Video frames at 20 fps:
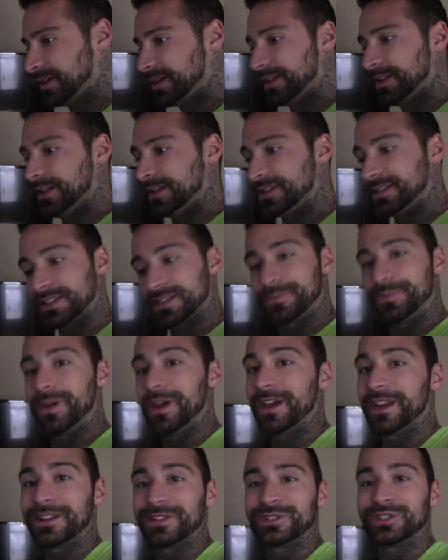This has
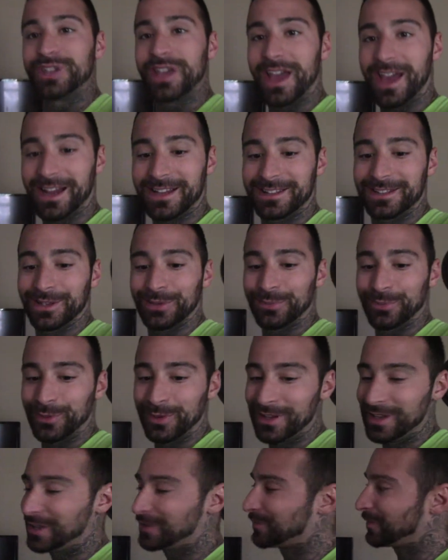been a jacked up
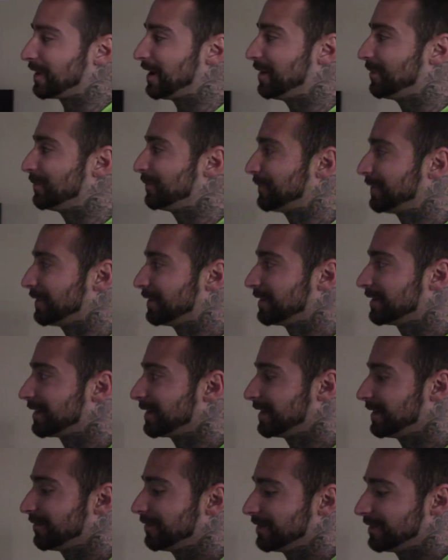week for how I'm feeling
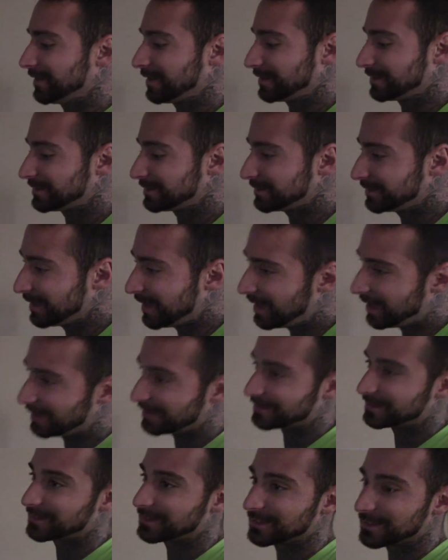and everything. It's
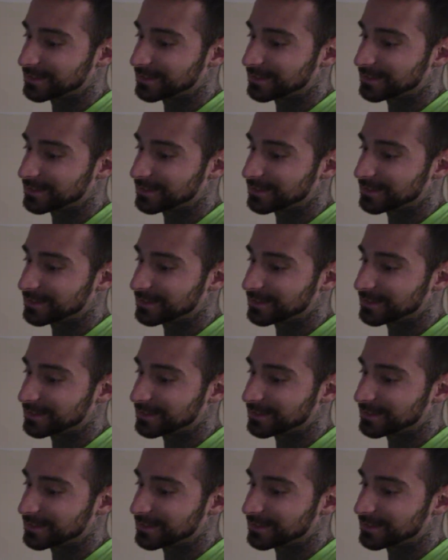nuts.